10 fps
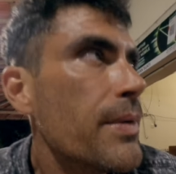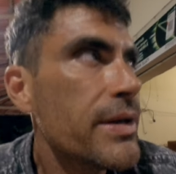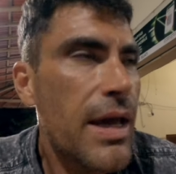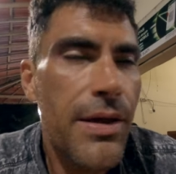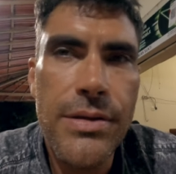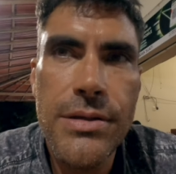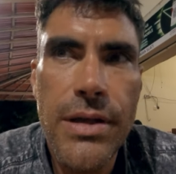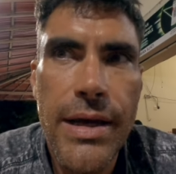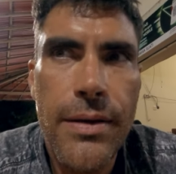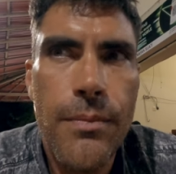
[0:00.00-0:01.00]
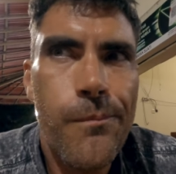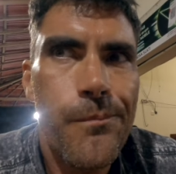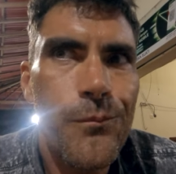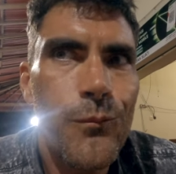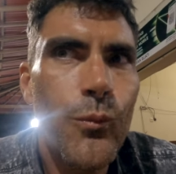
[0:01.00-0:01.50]
And yeah, there's like,
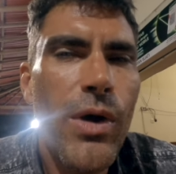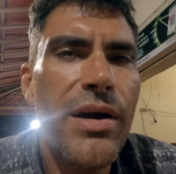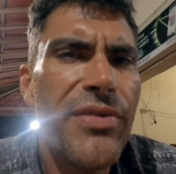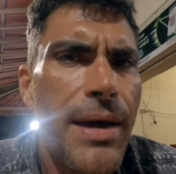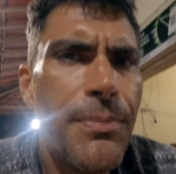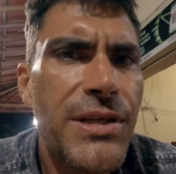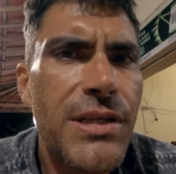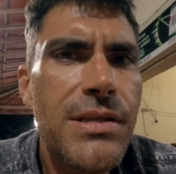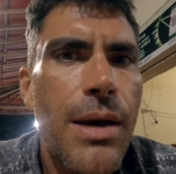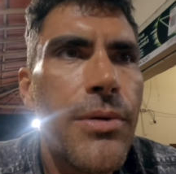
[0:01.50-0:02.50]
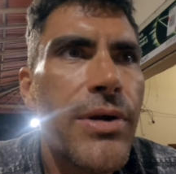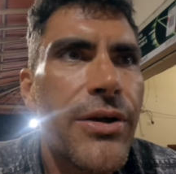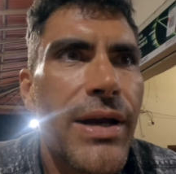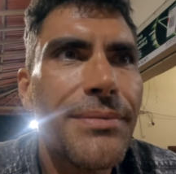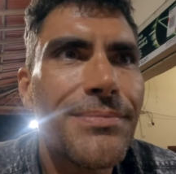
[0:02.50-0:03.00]
well, if it had pictures, that'd be really
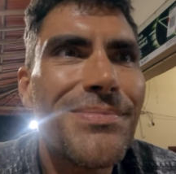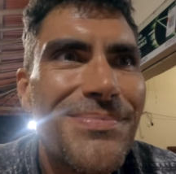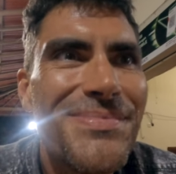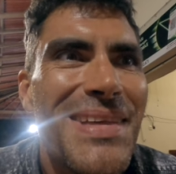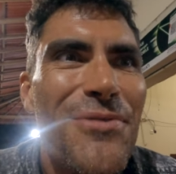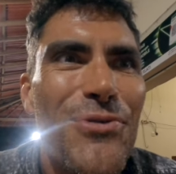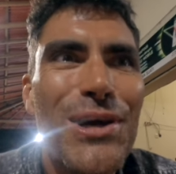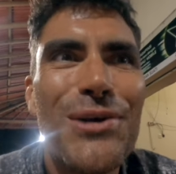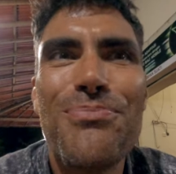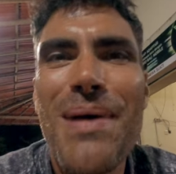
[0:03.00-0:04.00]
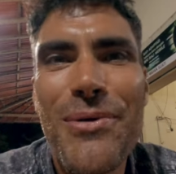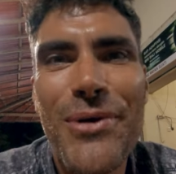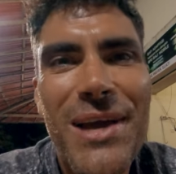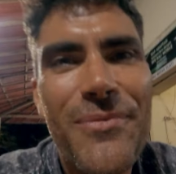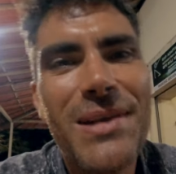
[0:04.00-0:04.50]
great. If you could maybe
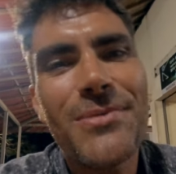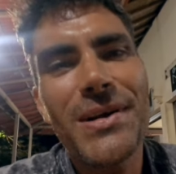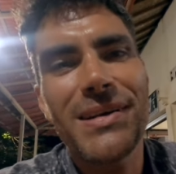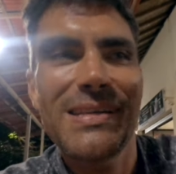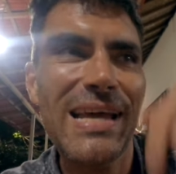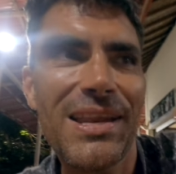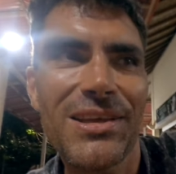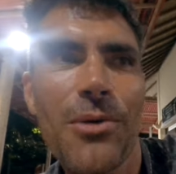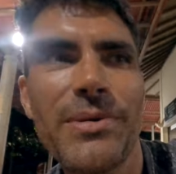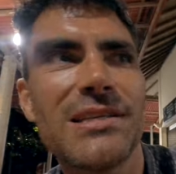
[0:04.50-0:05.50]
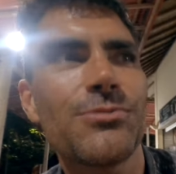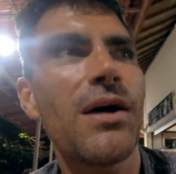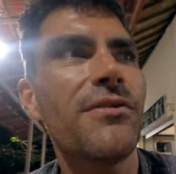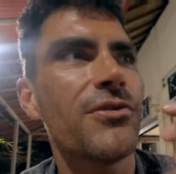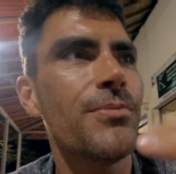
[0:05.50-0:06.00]
recommend one down in the comments as
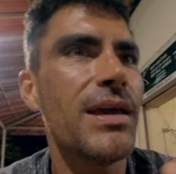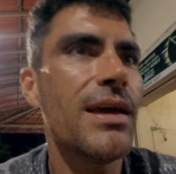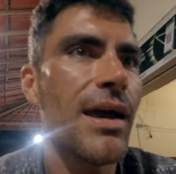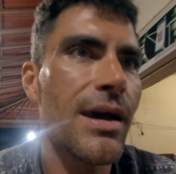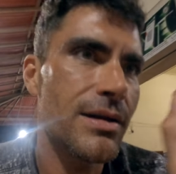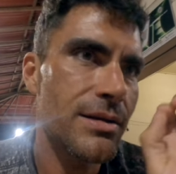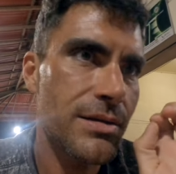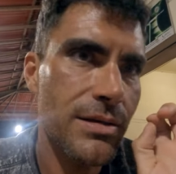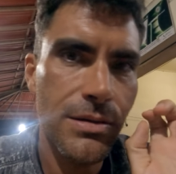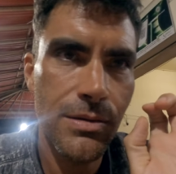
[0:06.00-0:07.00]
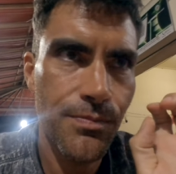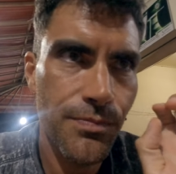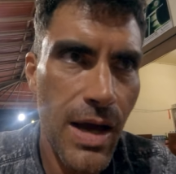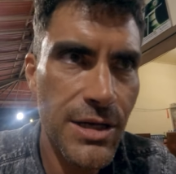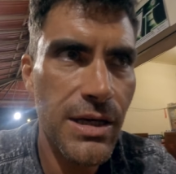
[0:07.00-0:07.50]
well for me and
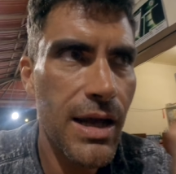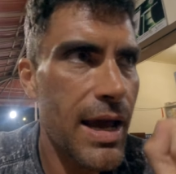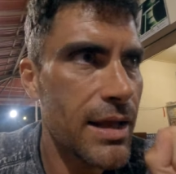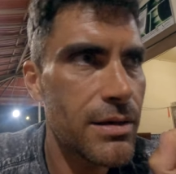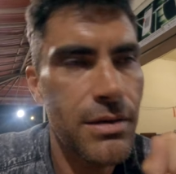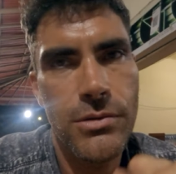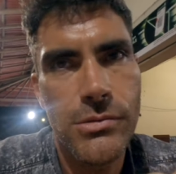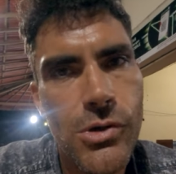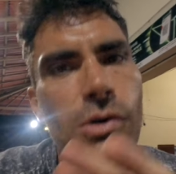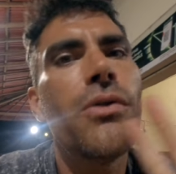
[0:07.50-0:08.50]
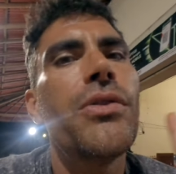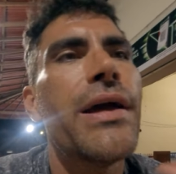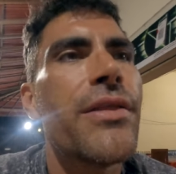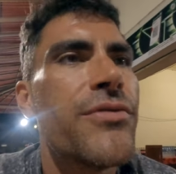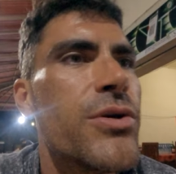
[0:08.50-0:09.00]
Asha and all
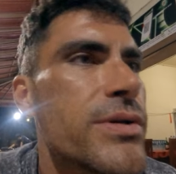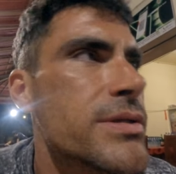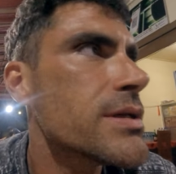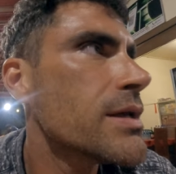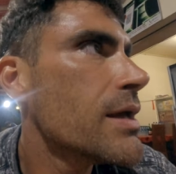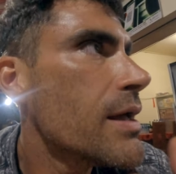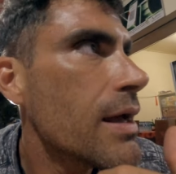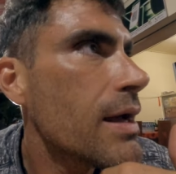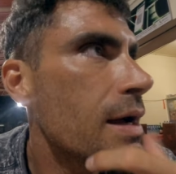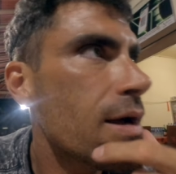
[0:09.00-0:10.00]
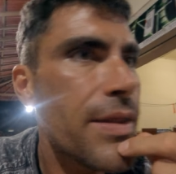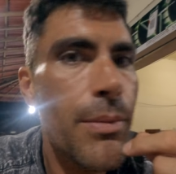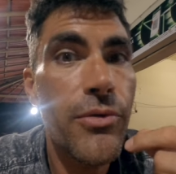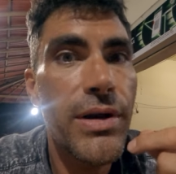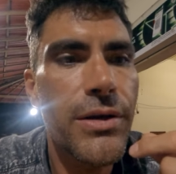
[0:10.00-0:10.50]
the other viewers,
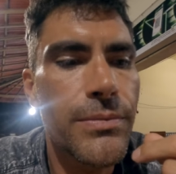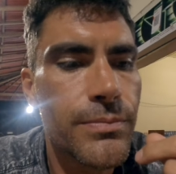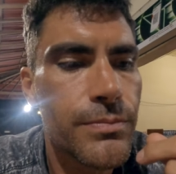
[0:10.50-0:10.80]
that'd be really good.